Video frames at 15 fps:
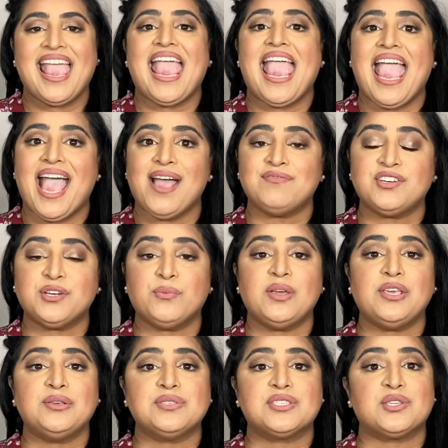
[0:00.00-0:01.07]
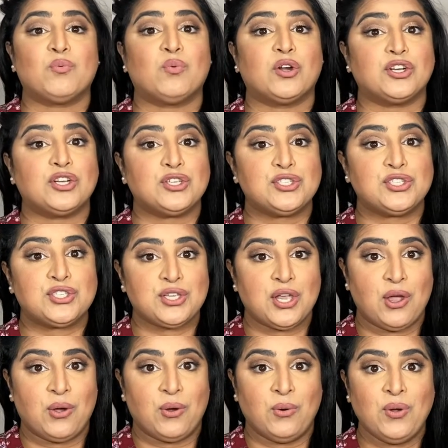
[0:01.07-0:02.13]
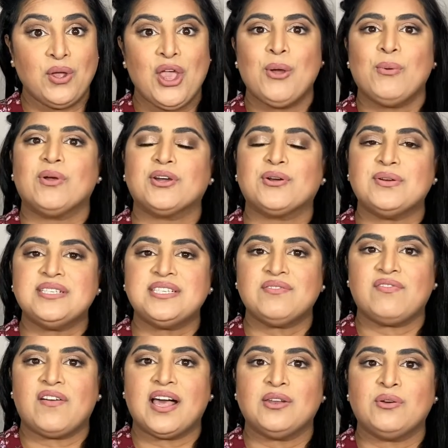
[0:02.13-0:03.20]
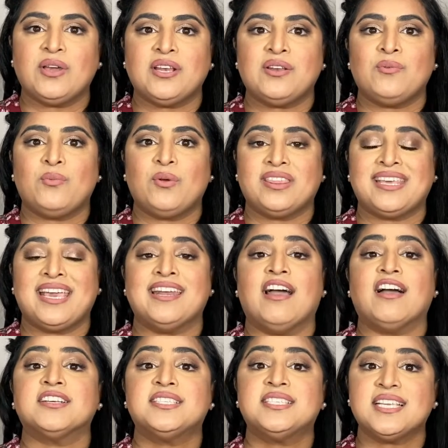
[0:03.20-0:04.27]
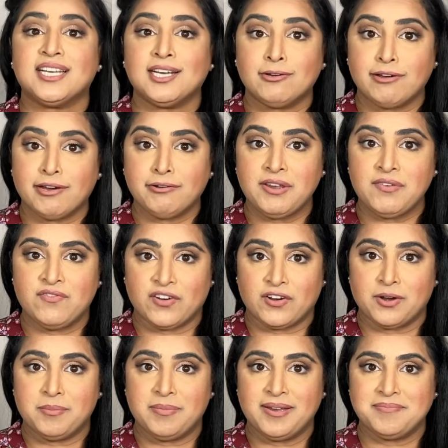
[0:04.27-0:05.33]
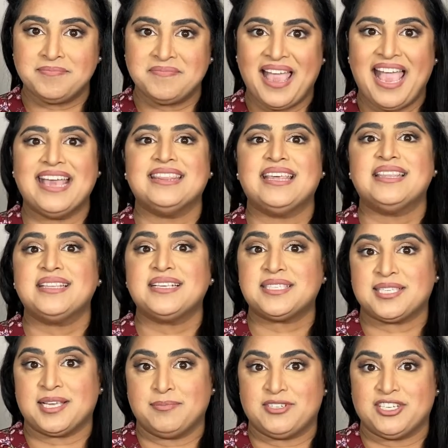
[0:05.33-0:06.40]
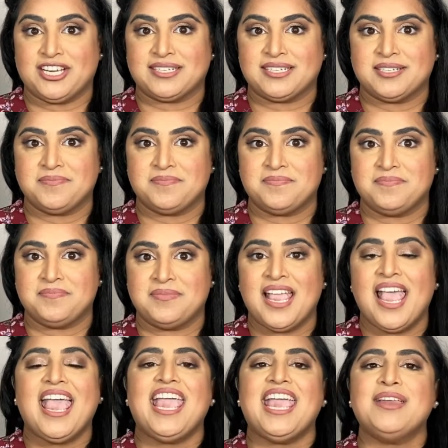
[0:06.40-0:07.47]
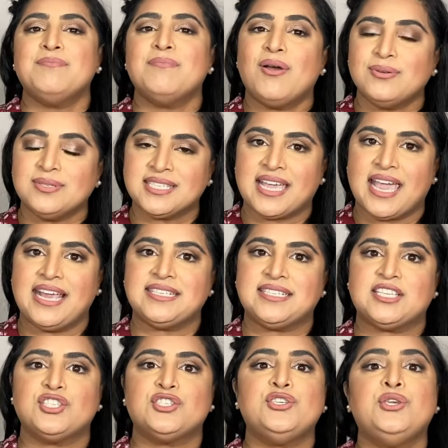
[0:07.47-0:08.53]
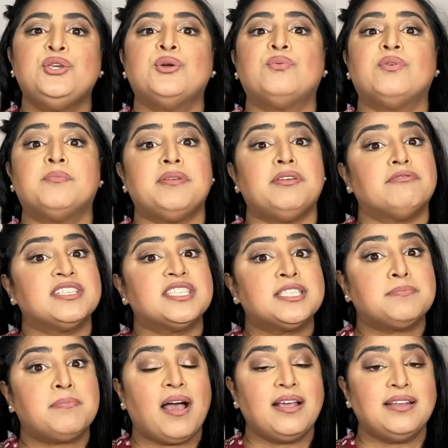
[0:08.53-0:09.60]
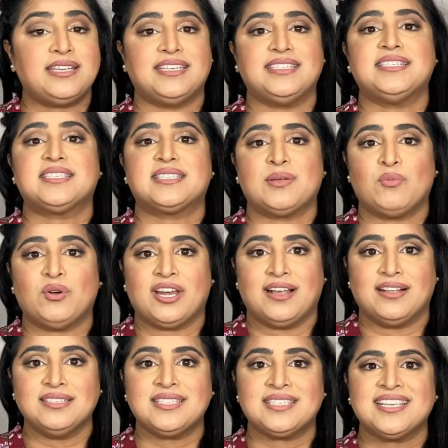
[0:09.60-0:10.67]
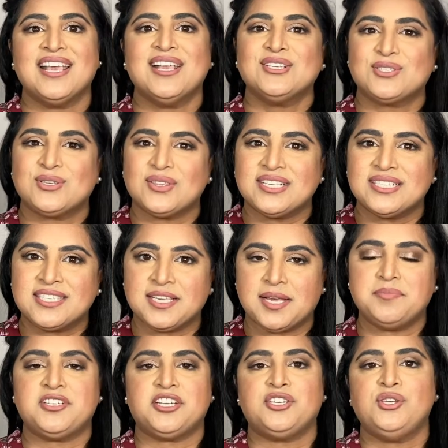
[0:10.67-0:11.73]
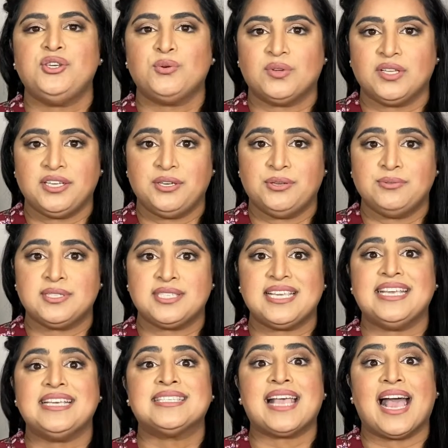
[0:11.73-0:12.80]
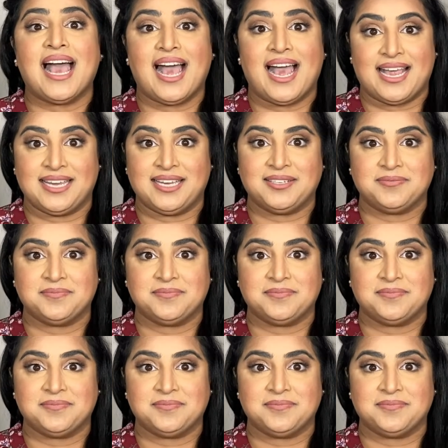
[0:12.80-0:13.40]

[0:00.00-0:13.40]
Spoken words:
After we use the word so, we're going to follow it with an auxiliary verb and then the subject. In most cases, you will be responding to someone else, so the subject you will use is I.